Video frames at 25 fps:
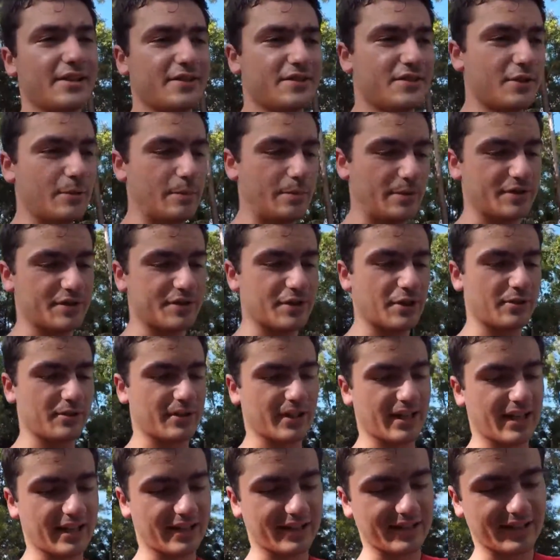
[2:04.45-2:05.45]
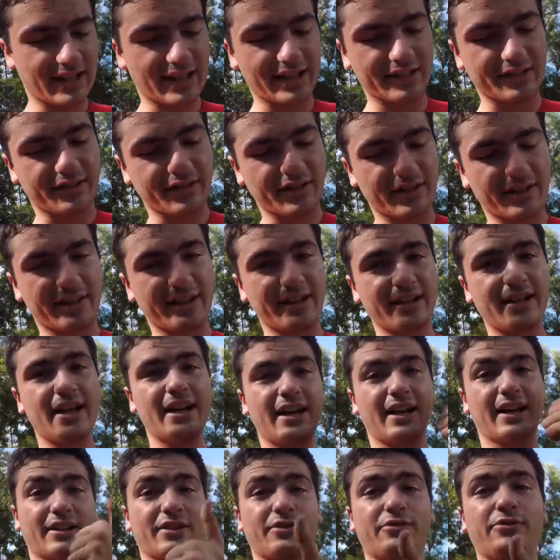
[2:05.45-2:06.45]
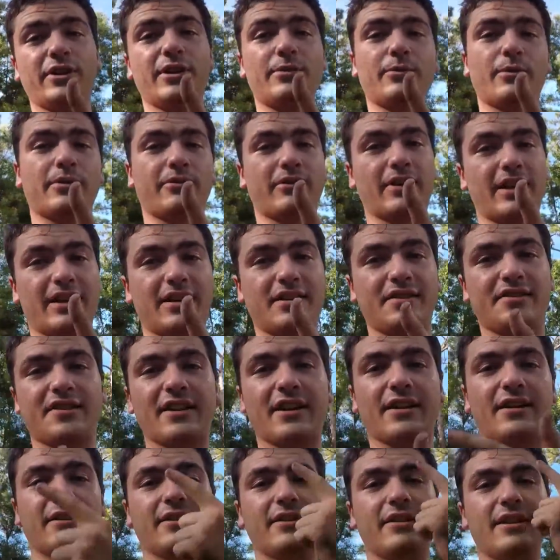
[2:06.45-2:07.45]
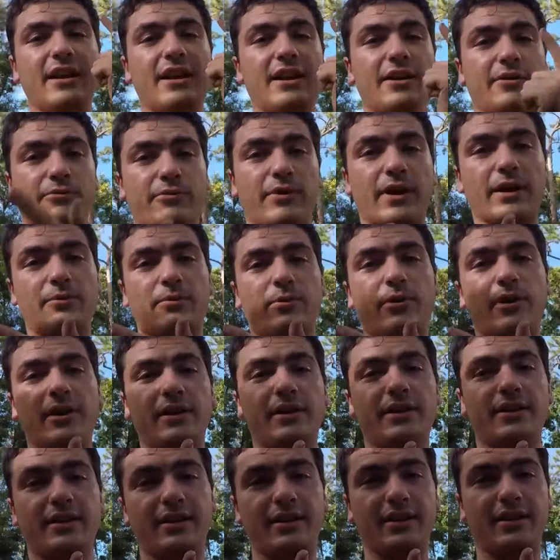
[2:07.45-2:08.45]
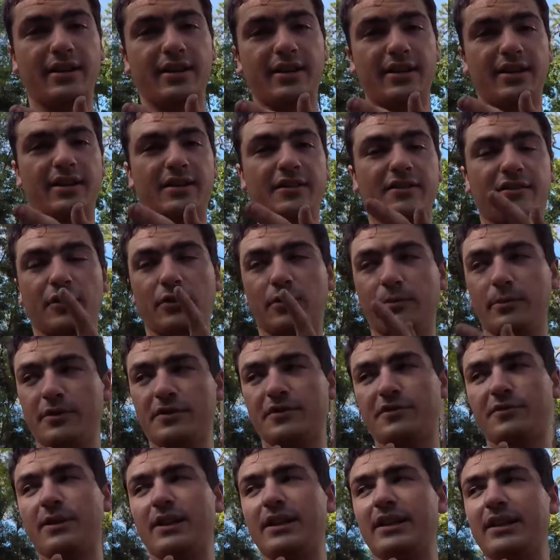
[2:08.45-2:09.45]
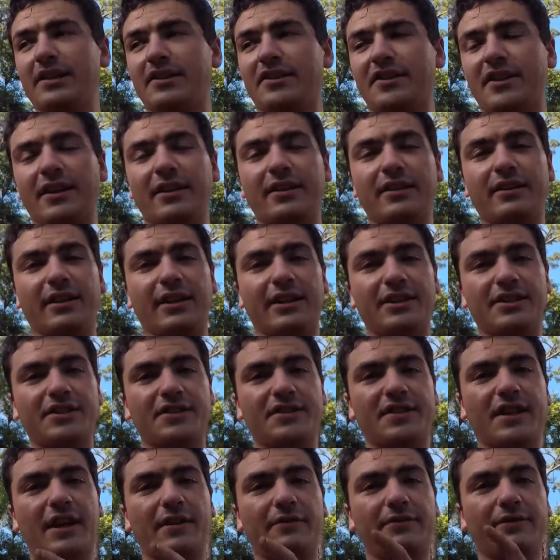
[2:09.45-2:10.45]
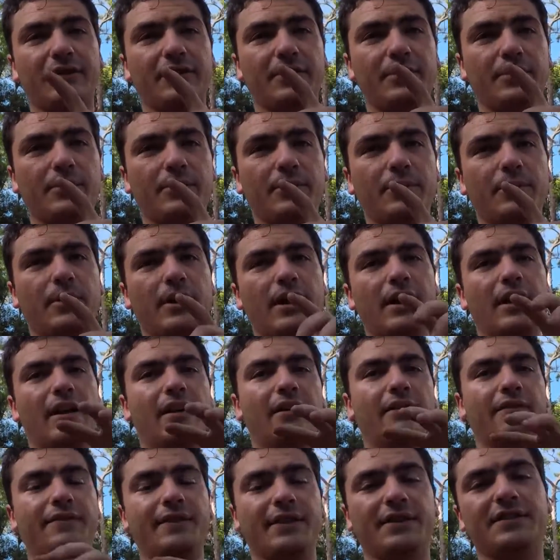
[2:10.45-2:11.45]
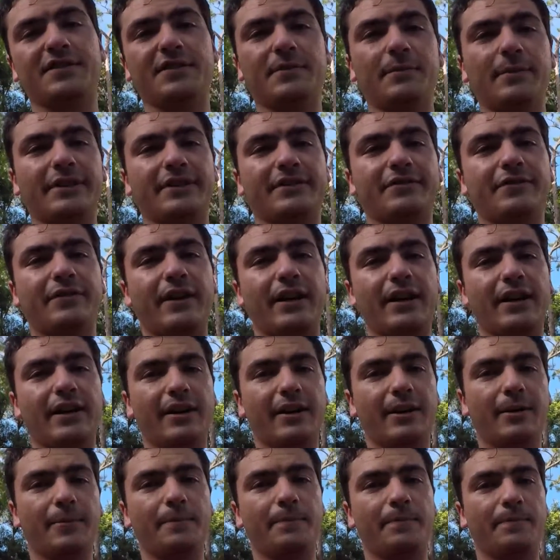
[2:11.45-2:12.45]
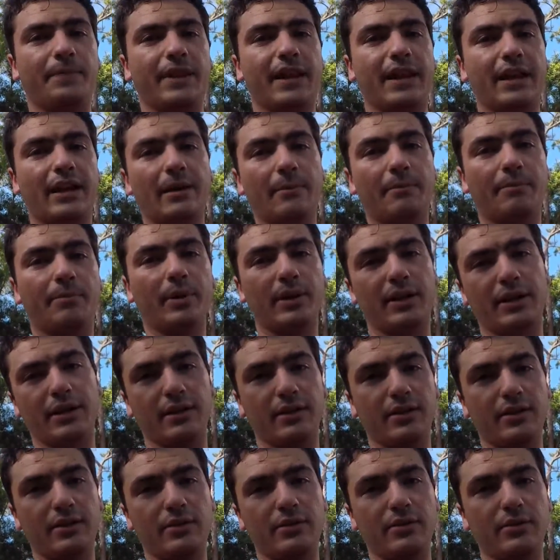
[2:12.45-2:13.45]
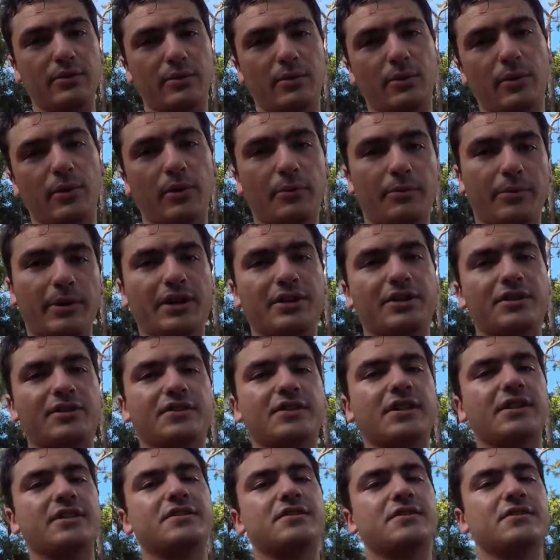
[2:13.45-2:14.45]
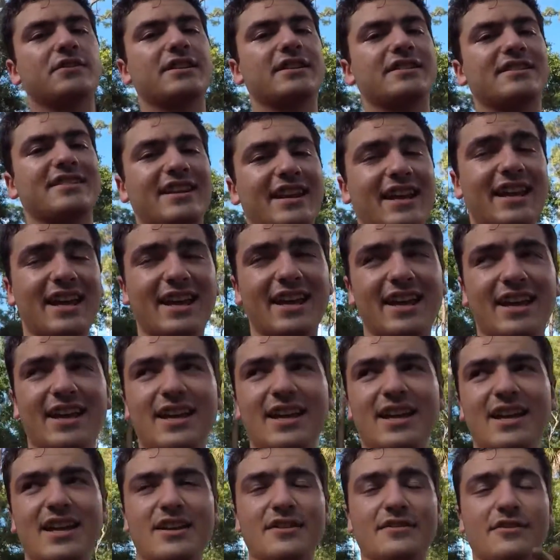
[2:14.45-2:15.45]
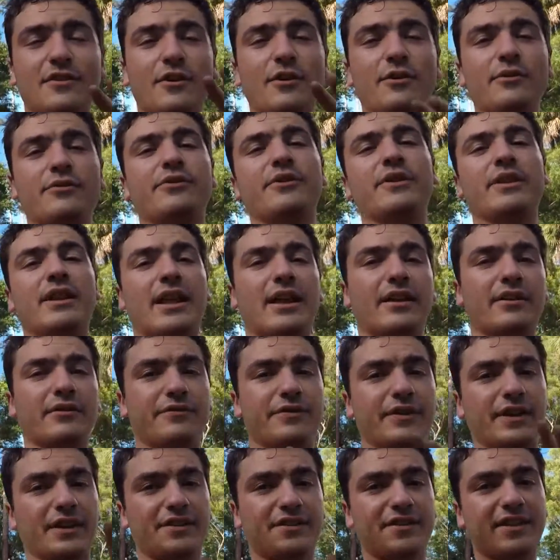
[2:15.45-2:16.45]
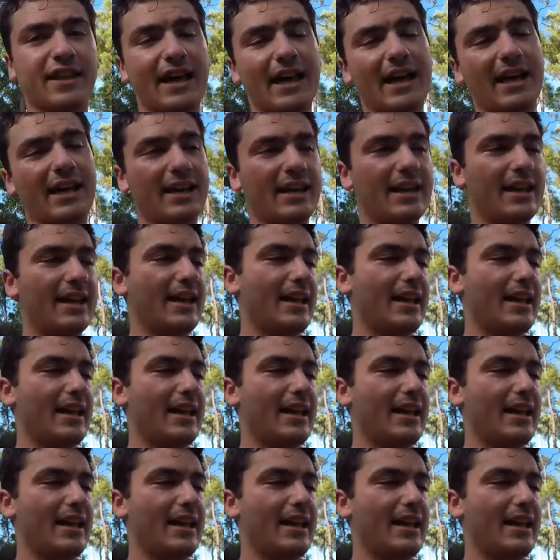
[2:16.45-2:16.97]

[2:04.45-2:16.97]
Super stoked. I got a lot done. I got the green one ready to sell. Red one is almost ready to sell. I just have to fix the misfire, and I'm putting a new oil pressure sensor in it today. So hopefully that'll fix that.